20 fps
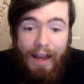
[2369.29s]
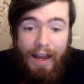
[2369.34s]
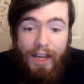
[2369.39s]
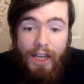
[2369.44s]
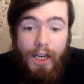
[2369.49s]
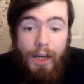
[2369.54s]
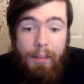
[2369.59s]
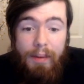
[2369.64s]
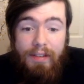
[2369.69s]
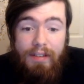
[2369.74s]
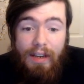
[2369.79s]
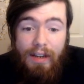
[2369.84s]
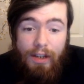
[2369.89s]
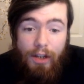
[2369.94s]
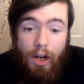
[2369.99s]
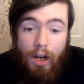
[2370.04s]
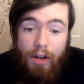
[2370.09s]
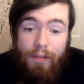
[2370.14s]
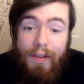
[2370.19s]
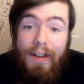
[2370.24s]
I'm going to be
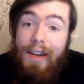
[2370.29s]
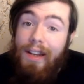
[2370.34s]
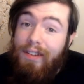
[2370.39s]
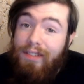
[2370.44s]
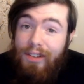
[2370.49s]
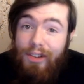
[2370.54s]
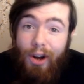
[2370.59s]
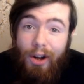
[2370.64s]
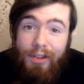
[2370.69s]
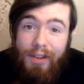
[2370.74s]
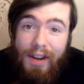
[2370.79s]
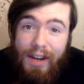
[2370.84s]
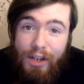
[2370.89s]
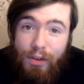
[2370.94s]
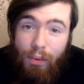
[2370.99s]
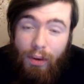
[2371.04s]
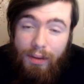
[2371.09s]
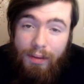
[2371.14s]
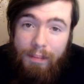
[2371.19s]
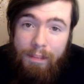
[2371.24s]
signing off and I'll see you all in the
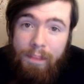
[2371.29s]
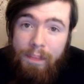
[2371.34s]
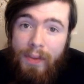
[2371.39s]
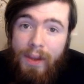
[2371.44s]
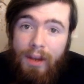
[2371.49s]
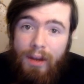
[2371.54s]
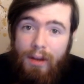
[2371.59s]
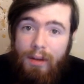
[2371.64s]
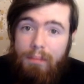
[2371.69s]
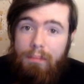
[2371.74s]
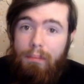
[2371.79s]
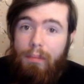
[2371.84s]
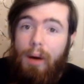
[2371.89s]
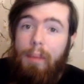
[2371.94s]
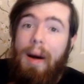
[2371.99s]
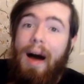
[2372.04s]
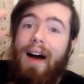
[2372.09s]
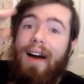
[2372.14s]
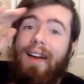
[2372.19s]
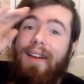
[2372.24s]
next one.
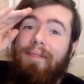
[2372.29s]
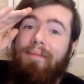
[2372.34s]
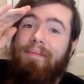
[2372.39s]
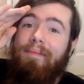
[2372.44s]
Bye-bye.